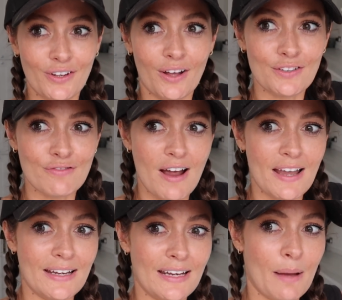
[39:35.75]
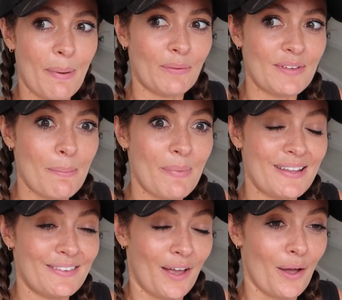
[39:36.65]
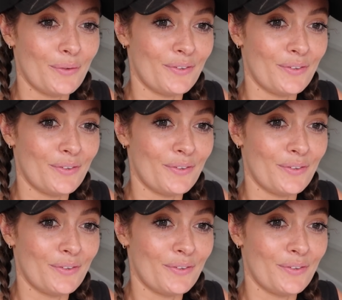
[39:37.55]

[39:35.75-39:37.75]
start to rain about 10 minutes ago,